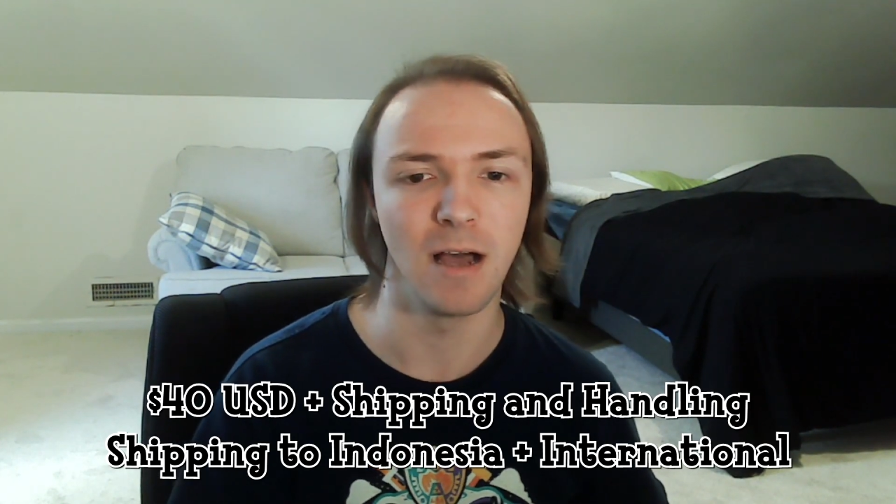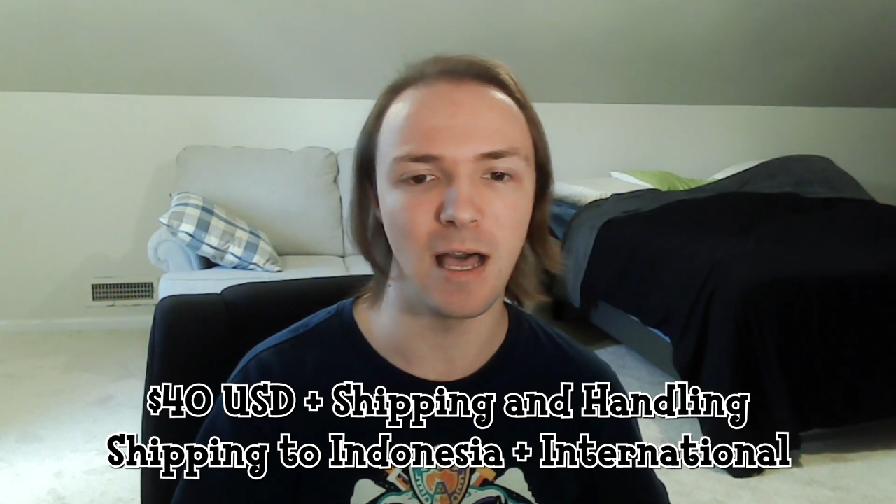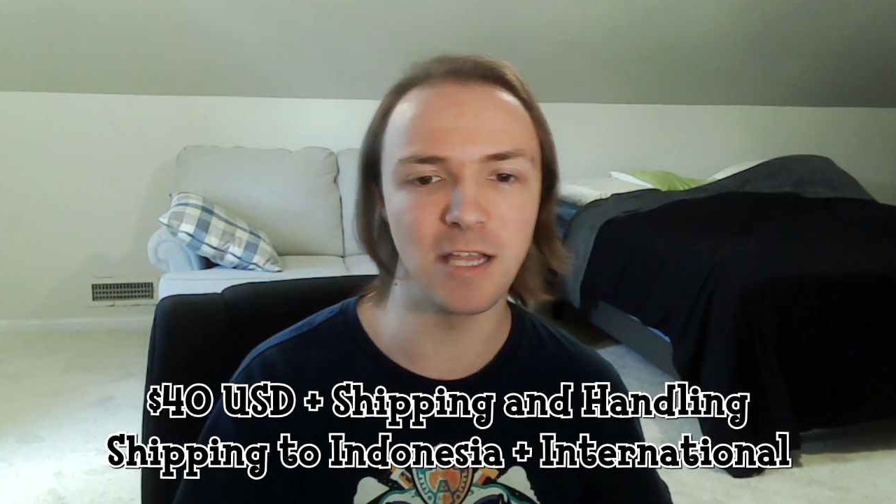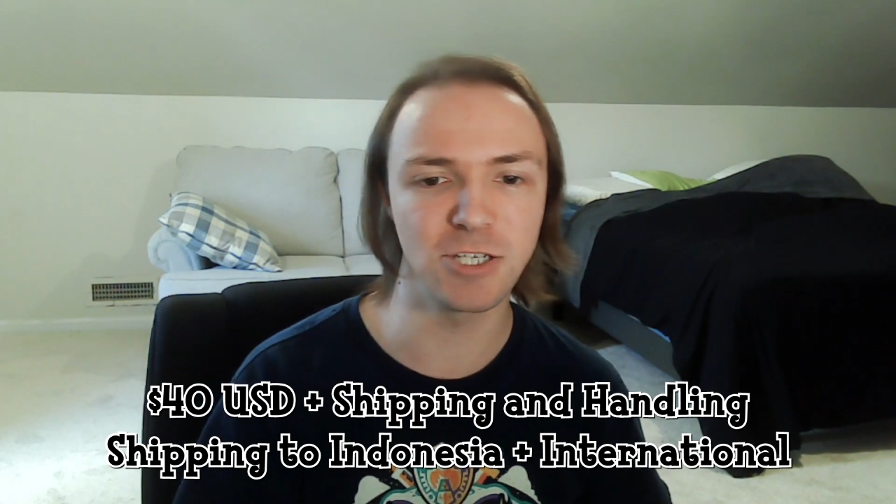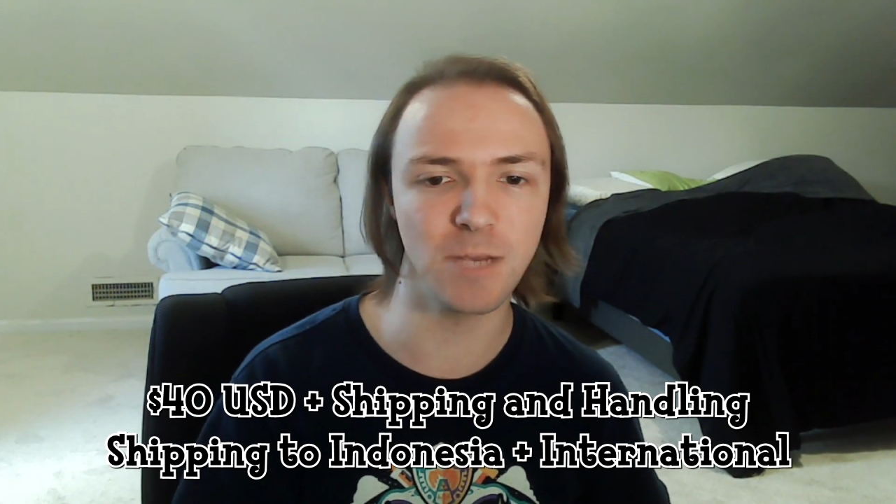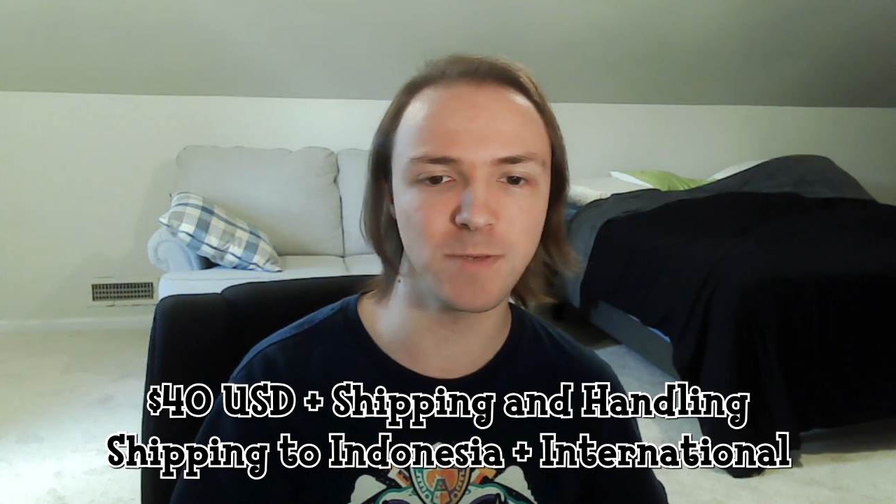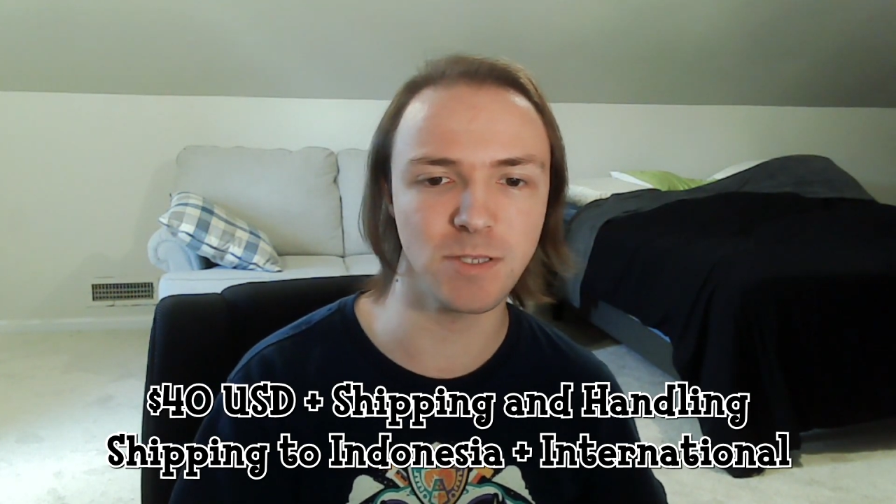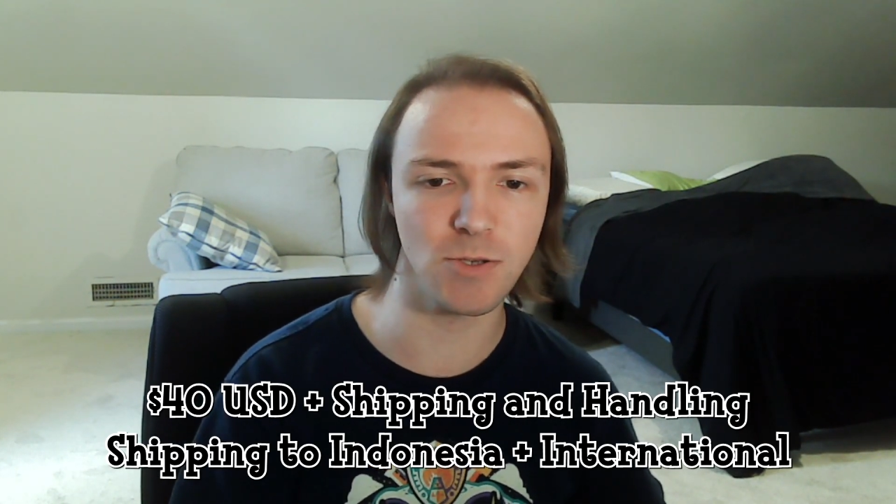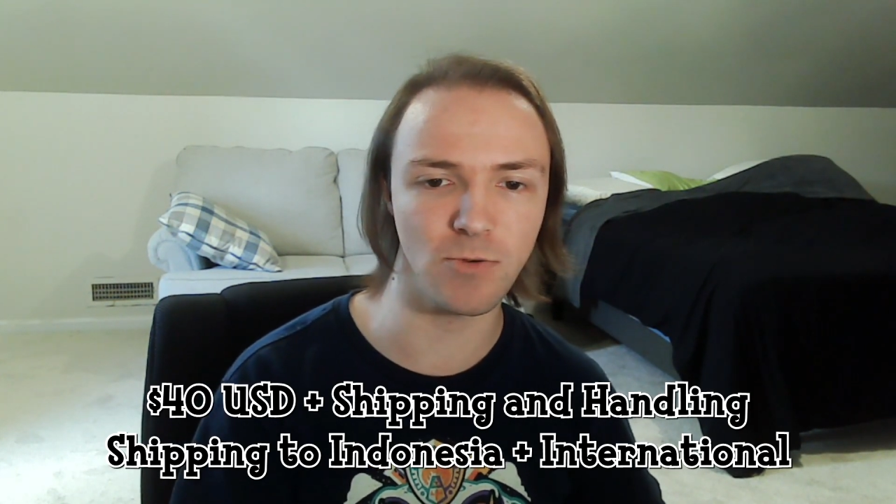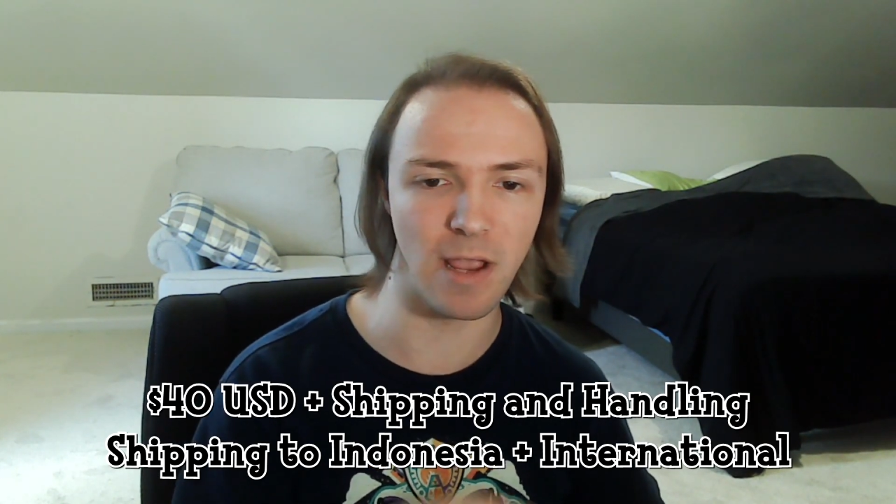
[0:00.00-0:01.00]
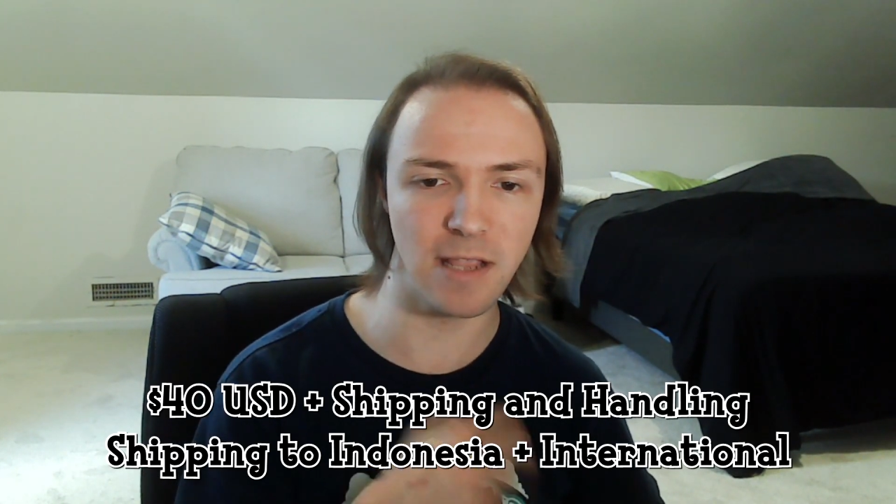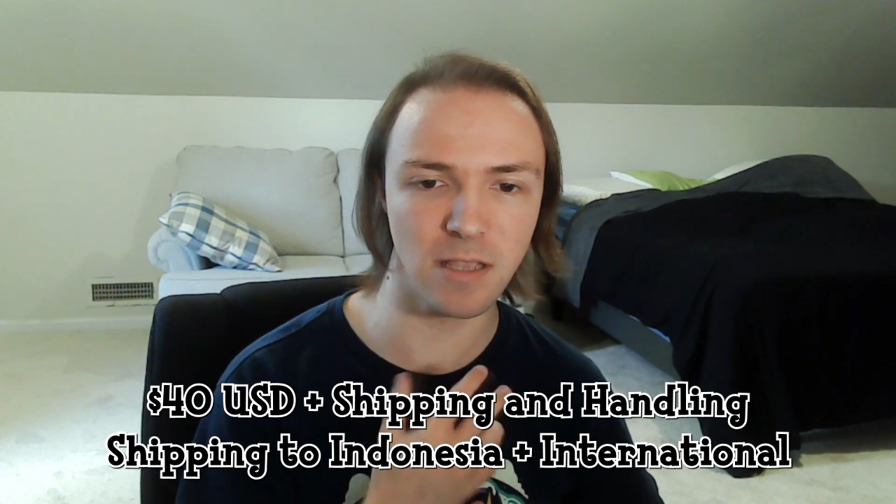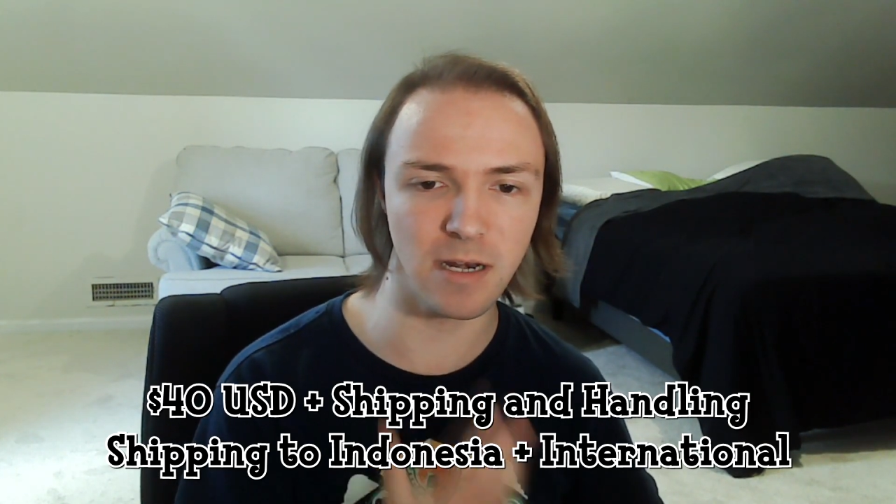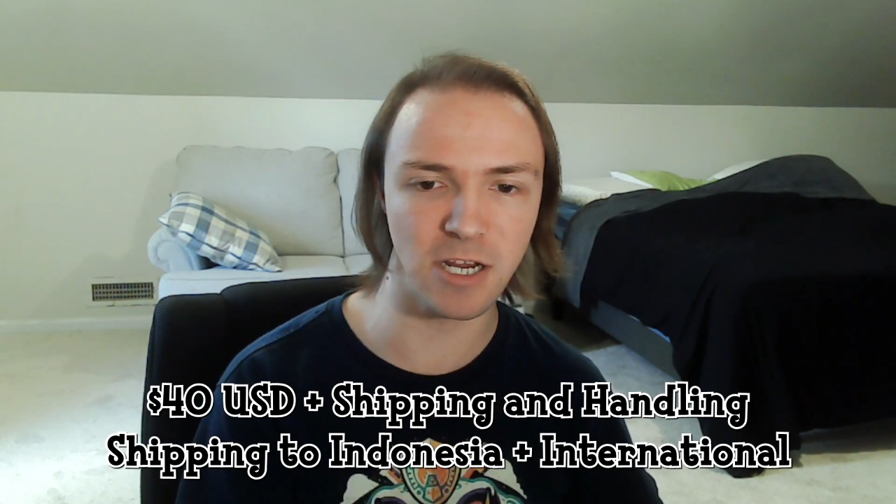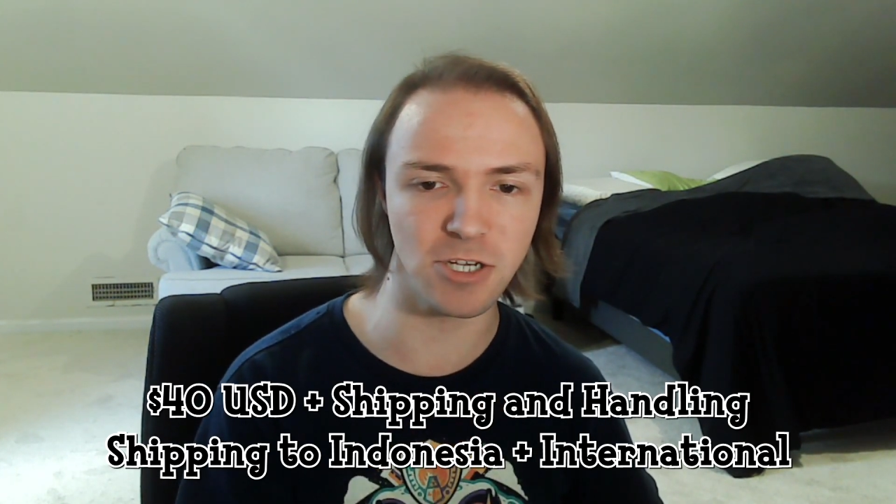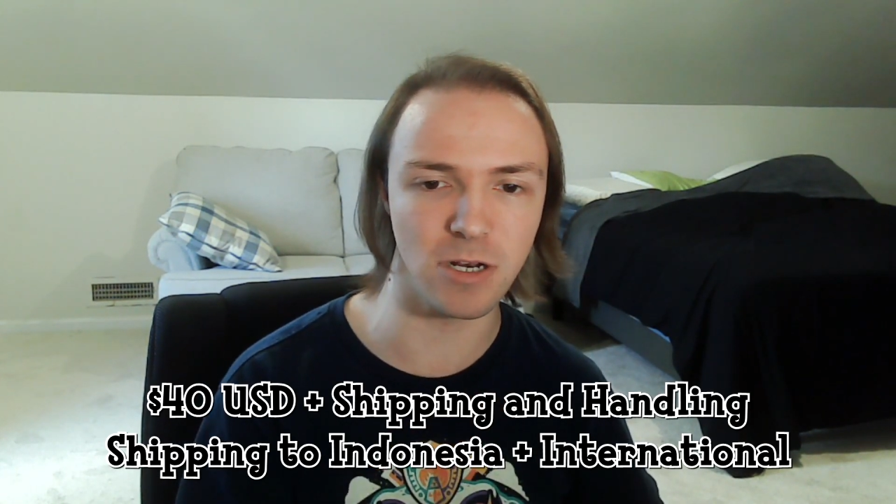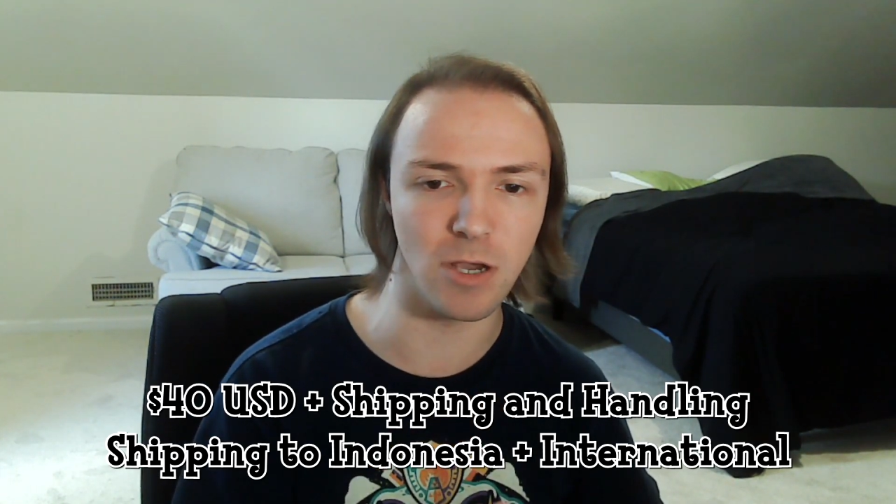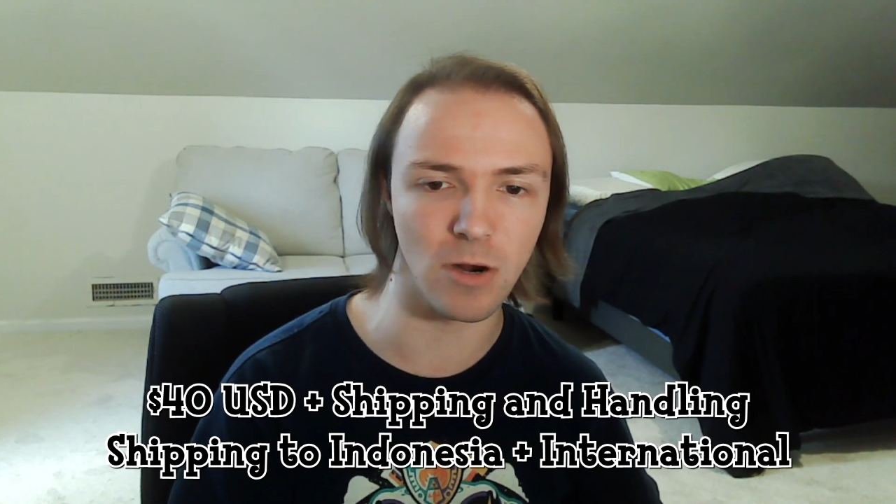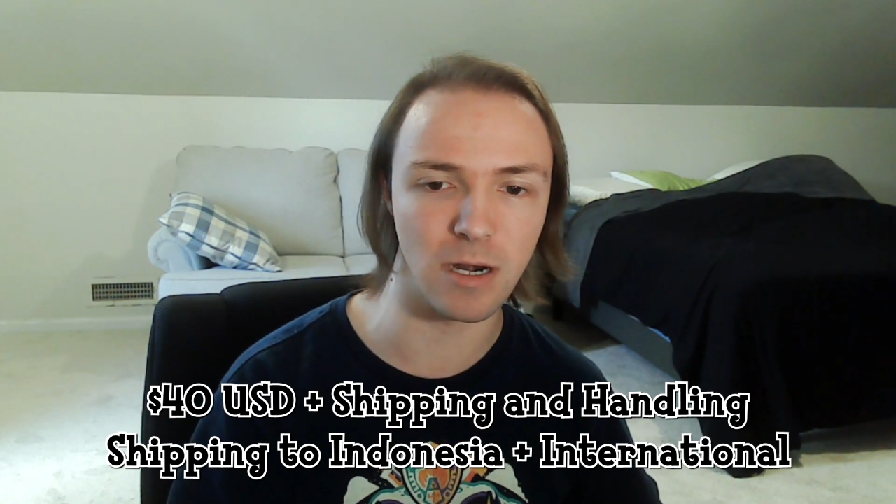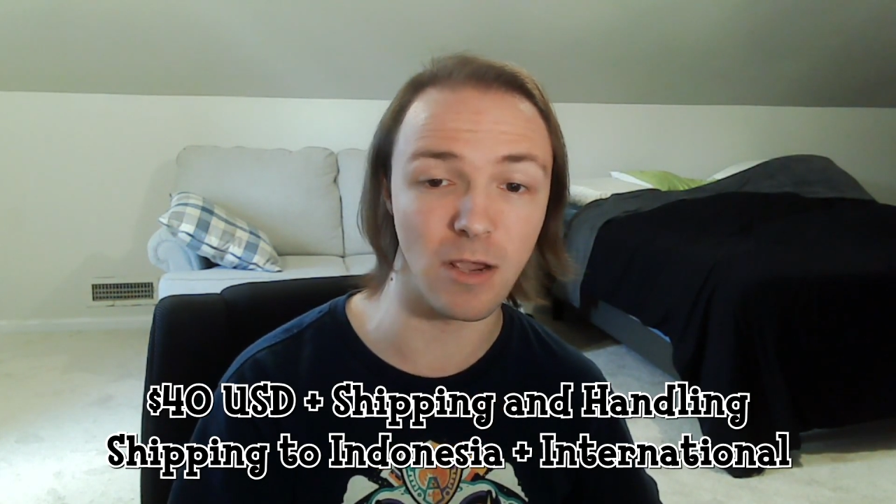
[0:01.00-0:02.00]
It ships to Indonesia
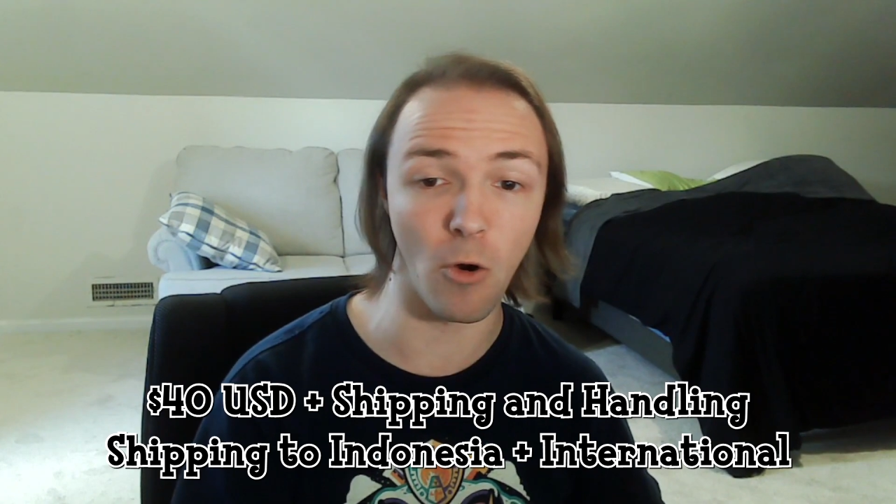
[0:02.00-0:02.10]
locally,